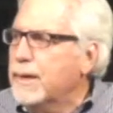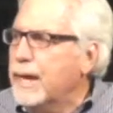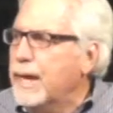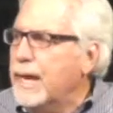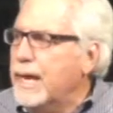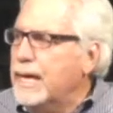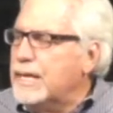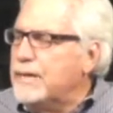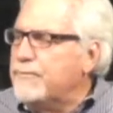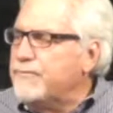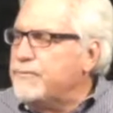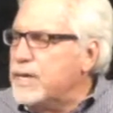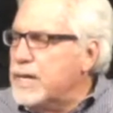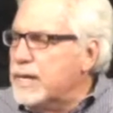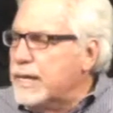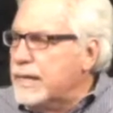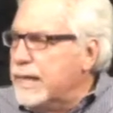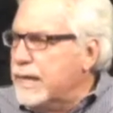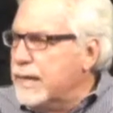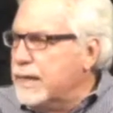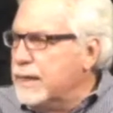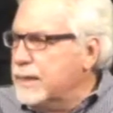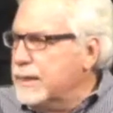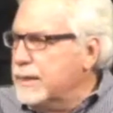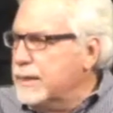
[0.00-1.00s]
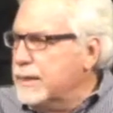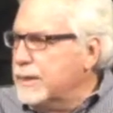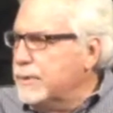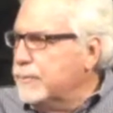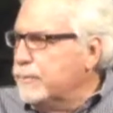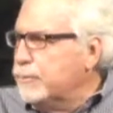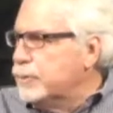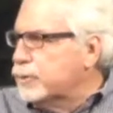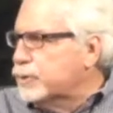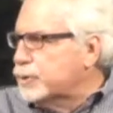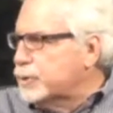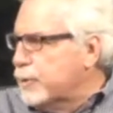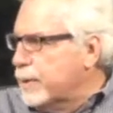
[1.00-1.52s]
And if you get it, it
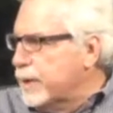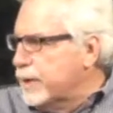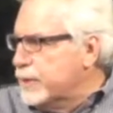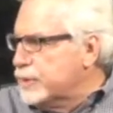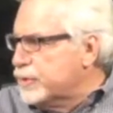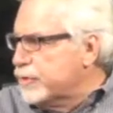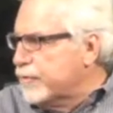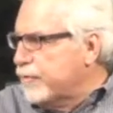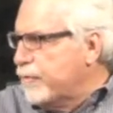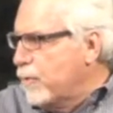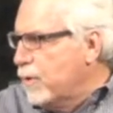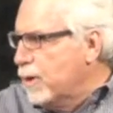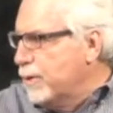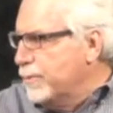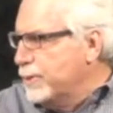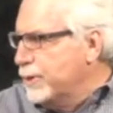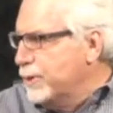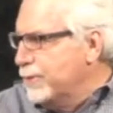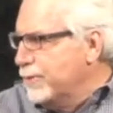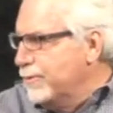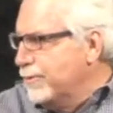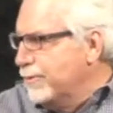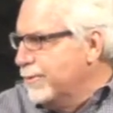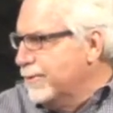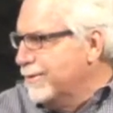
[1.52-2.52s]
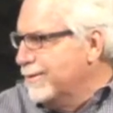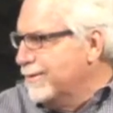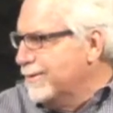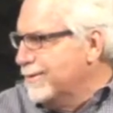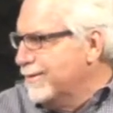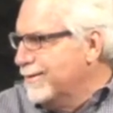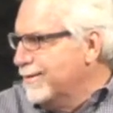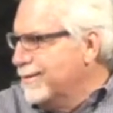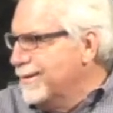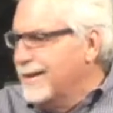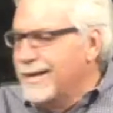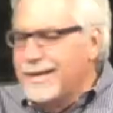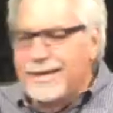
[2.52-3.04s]
will transform you.
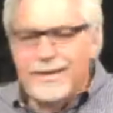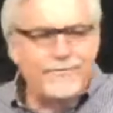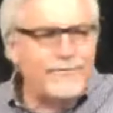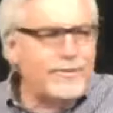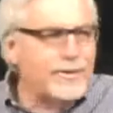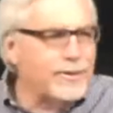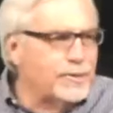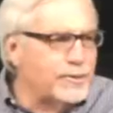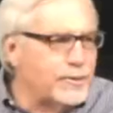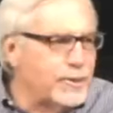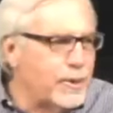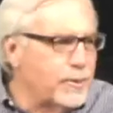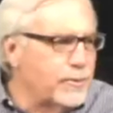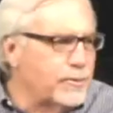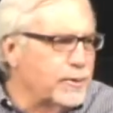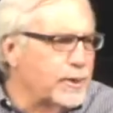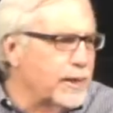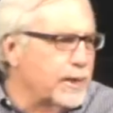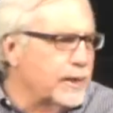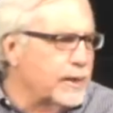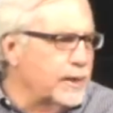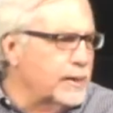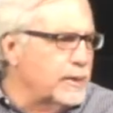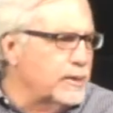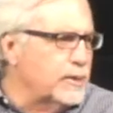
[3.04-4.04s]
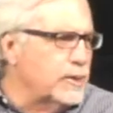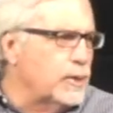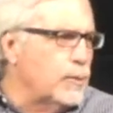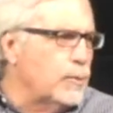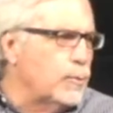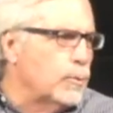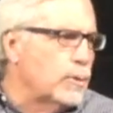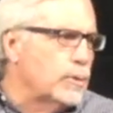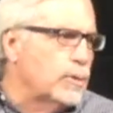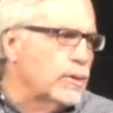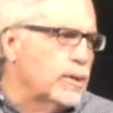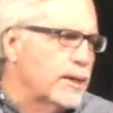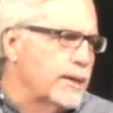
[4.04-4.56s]
And if you don't get it, you
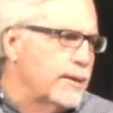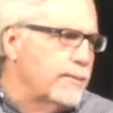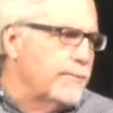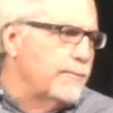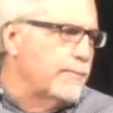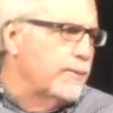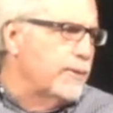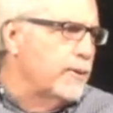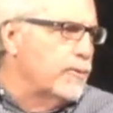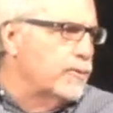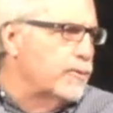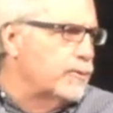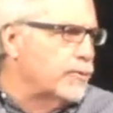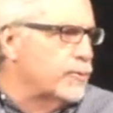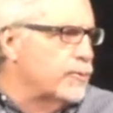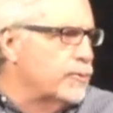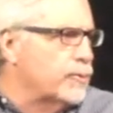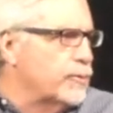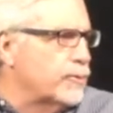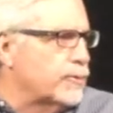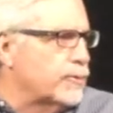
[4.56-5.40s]
will limp through your